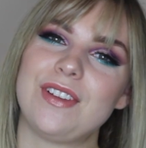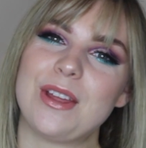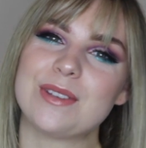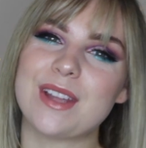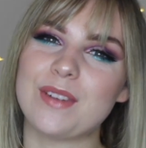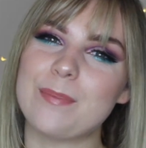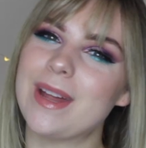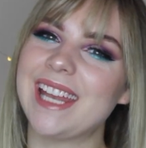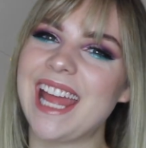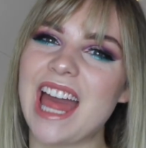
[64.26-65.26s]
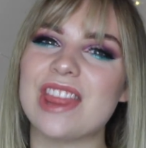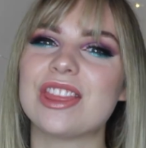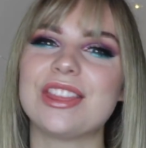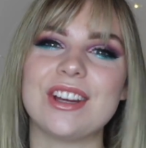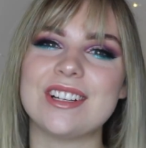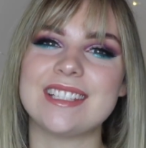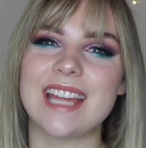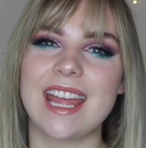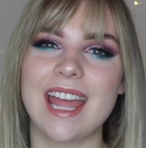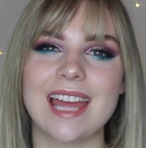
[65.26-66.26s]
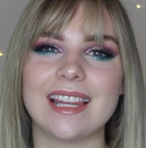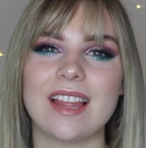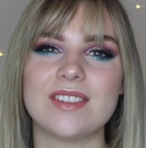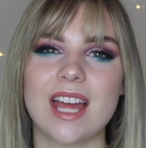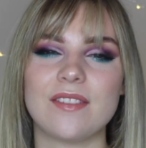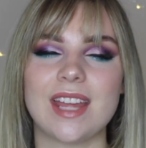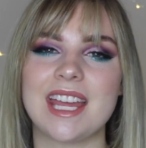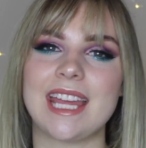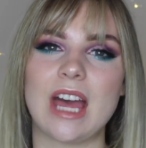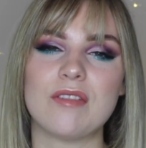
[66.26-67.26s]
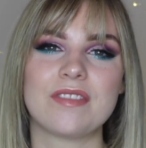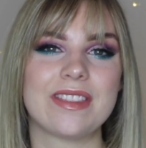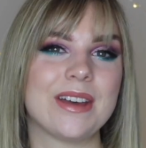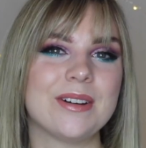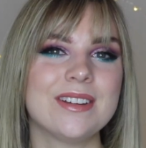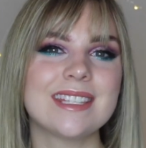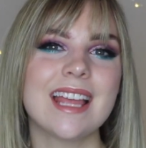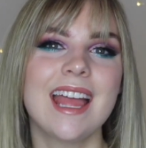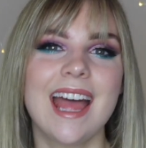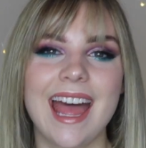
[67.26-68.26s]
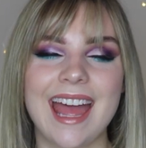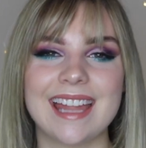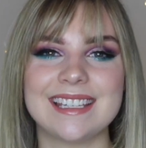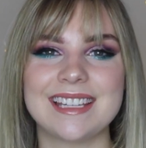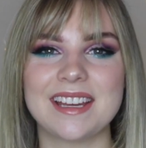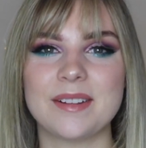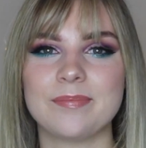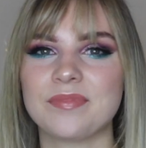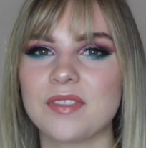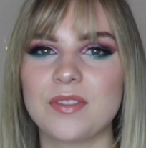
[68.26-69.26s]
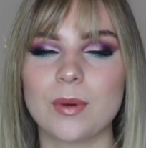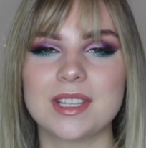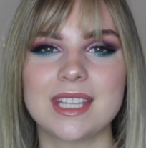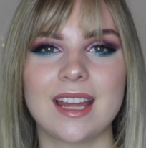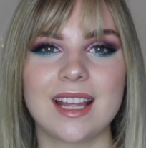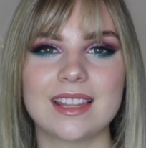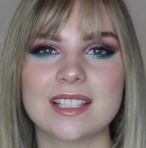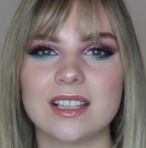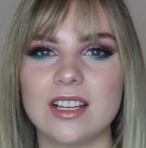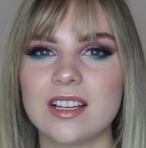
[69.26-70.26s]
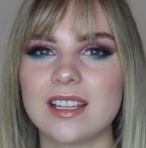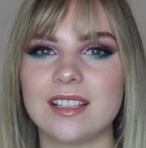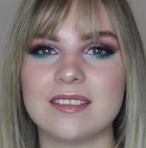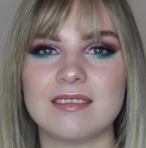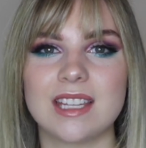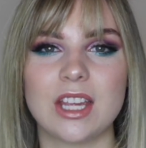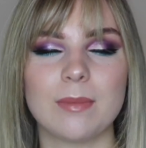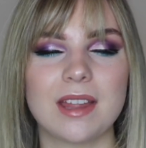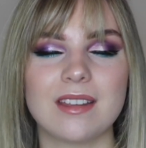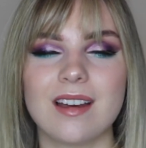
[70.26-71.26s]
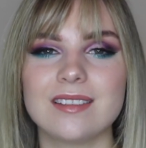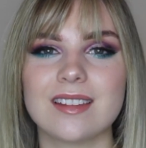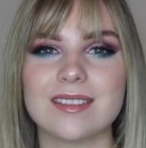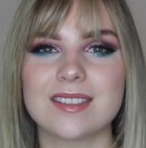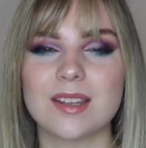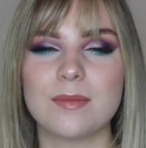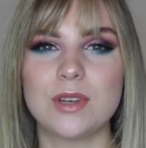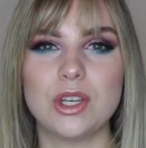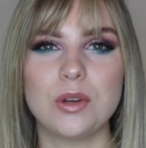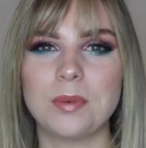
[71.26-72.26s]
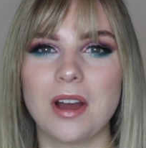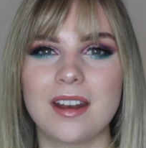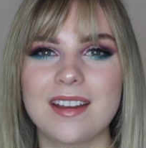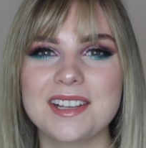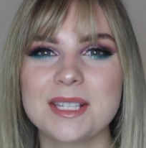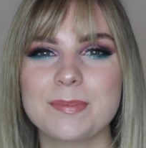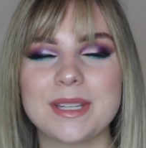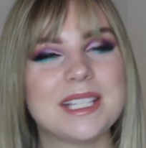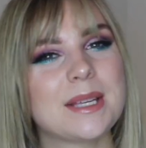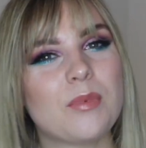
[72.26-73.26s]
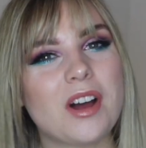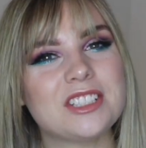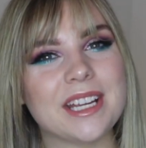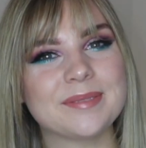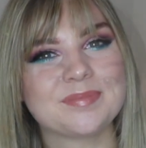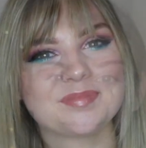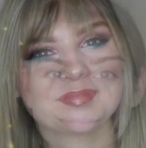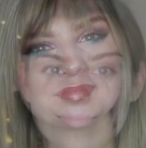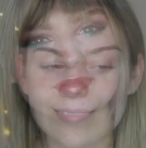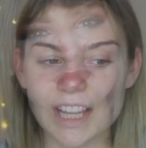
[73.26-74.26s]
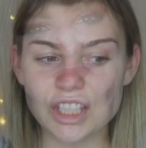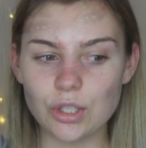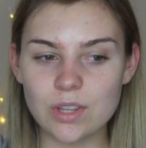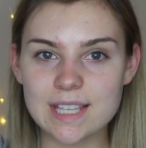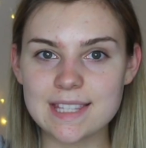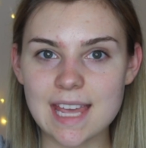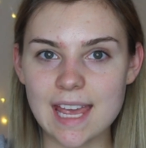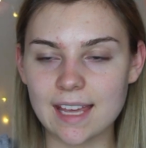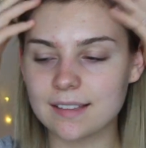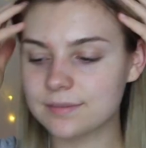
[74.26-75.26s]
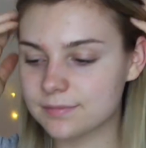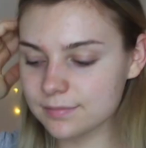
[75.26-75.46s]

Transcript: videos every Monday and Thursday. I'd love to have you hang out for those. And if you want to see how to get this look and hear my thoughts on some new products, please keep watching. Let's do this thing.